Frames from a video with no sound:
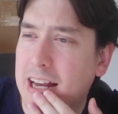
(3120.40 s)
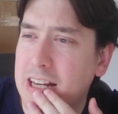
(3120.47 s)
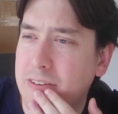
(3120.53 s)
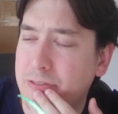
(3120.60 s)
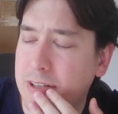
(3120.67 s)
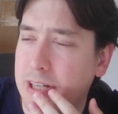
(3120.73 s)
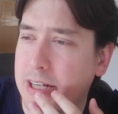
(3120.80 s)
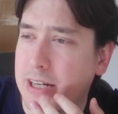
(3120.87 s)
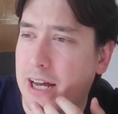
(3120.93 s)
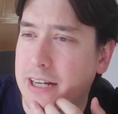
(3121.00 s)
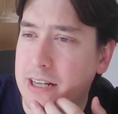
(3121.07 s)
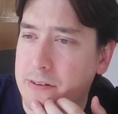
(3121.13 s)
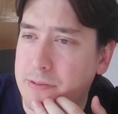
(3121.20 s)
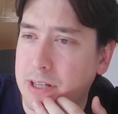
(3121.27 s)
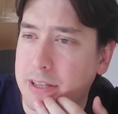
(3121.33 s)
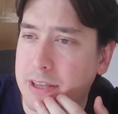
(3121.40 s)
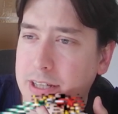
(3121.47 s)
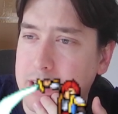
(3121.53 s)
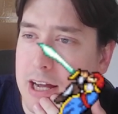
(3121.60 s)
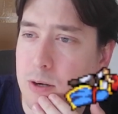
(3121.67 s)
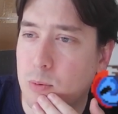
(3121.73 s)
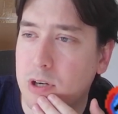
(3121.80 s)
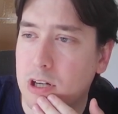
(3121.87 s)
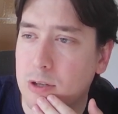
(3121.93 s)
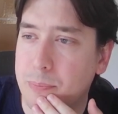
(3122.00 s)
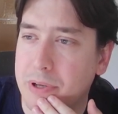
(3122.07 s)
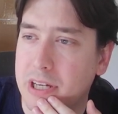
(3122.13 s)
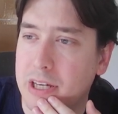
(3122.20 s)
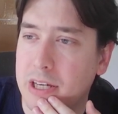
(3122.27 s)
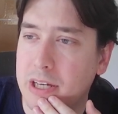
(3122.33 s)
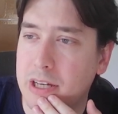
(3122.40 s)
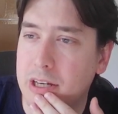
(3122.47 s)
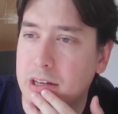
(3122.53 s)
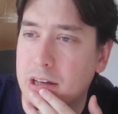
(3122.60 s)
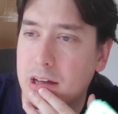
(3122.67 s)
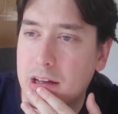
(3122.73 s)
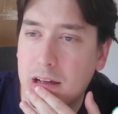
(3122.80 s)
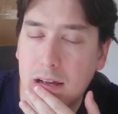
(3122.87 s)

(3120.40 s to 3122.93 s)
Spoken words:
definitely think I will be